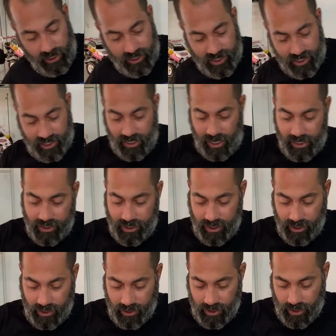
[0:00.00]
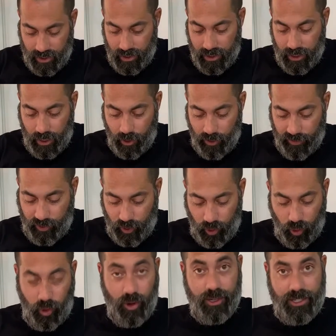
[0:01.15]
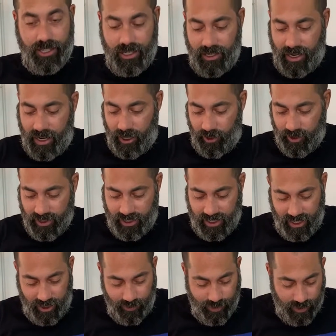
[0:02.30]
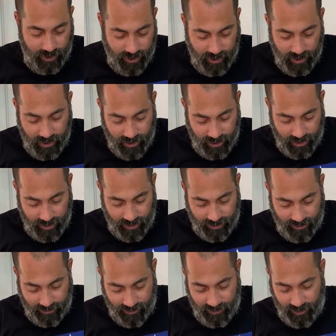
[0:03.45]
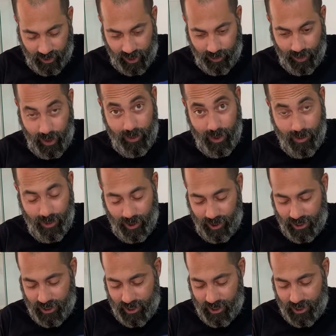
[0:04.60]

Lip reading: set. Now, of course, I always keep, well, I buy my bearings